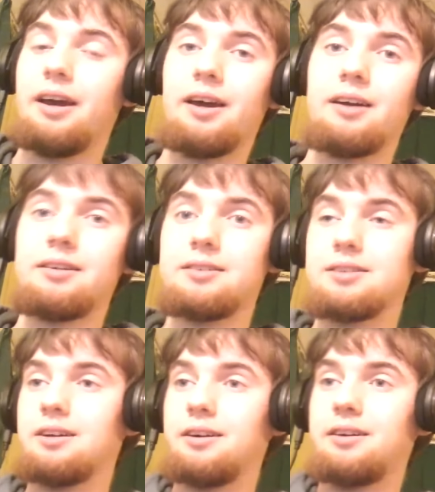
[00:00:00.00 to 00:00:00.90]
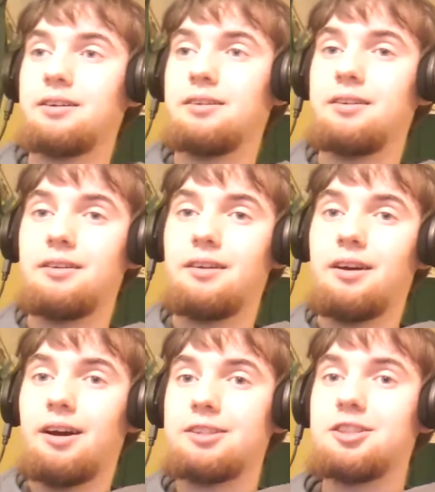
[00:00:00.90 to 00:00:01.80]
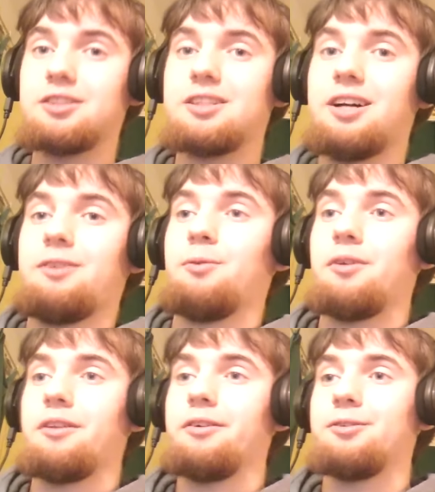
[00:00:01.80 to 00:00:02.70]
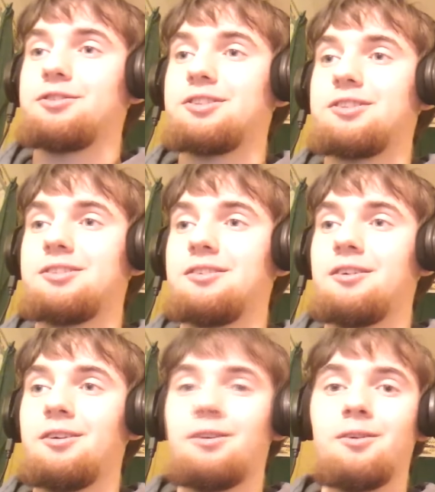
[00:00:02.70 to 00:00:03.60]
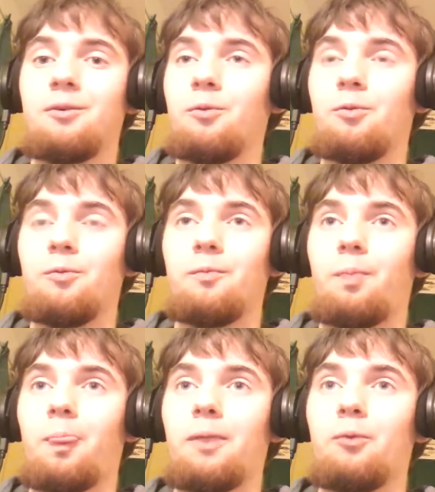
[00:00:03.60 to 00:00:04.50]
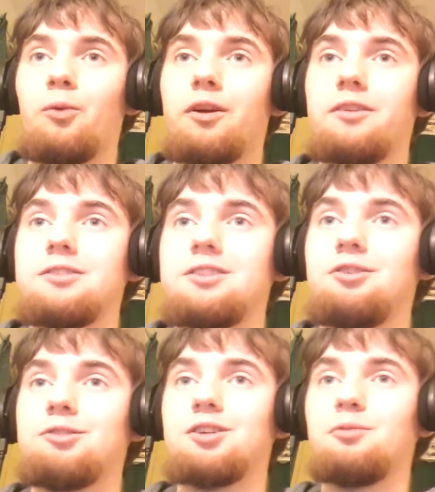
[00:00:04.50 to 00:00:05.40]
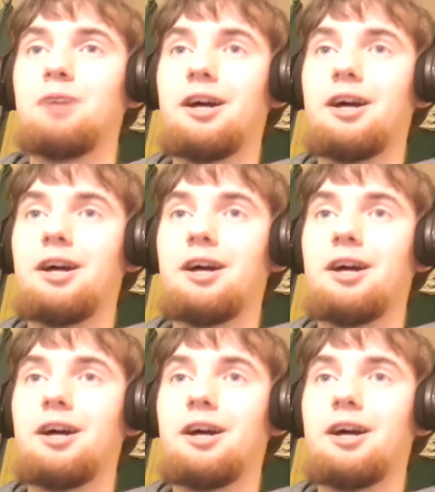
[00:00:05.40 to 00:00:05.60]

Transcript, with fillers: And uh, I just got one of those one of those YouTube